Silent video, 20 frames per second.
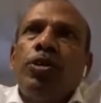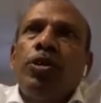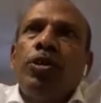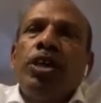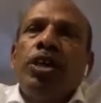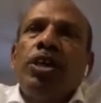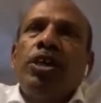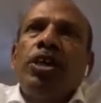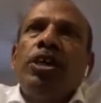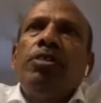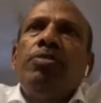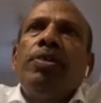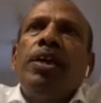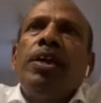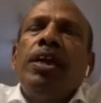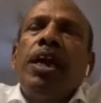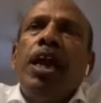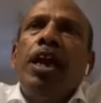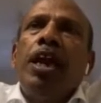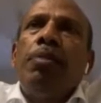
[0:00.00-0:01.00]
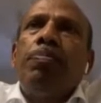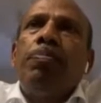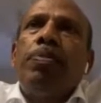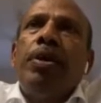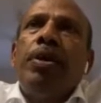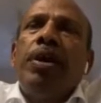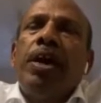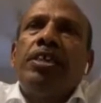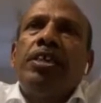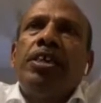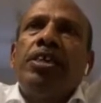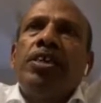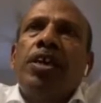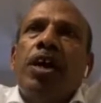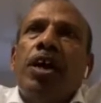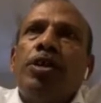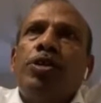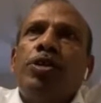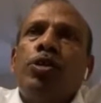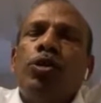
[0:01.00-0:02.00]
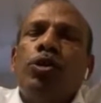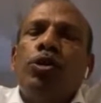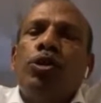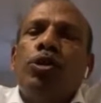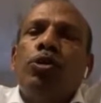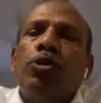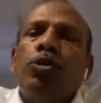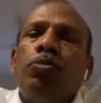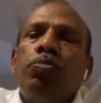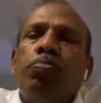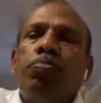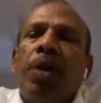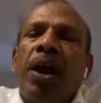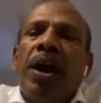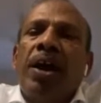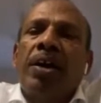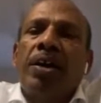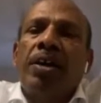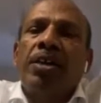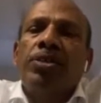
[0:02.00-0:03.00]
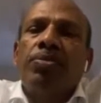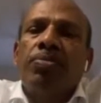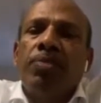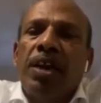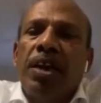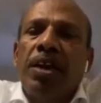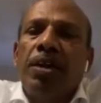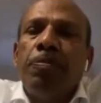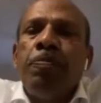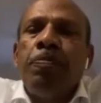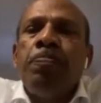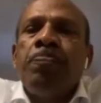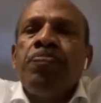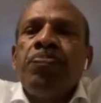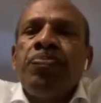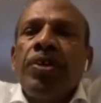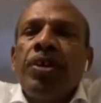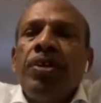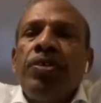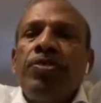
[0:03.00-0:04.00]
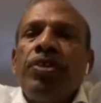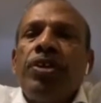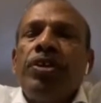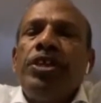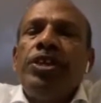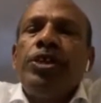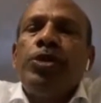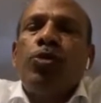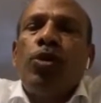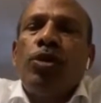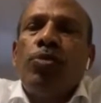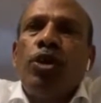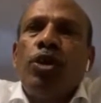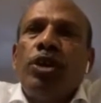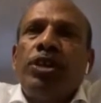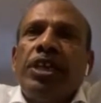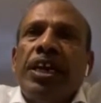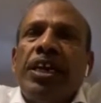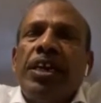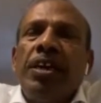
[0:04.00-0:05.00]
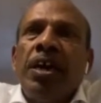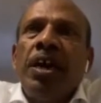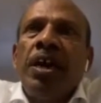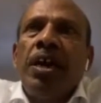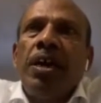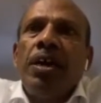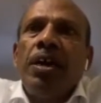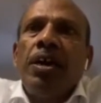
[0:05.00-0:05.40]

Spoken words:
so that it will help others also to progress well. So this is one more thing.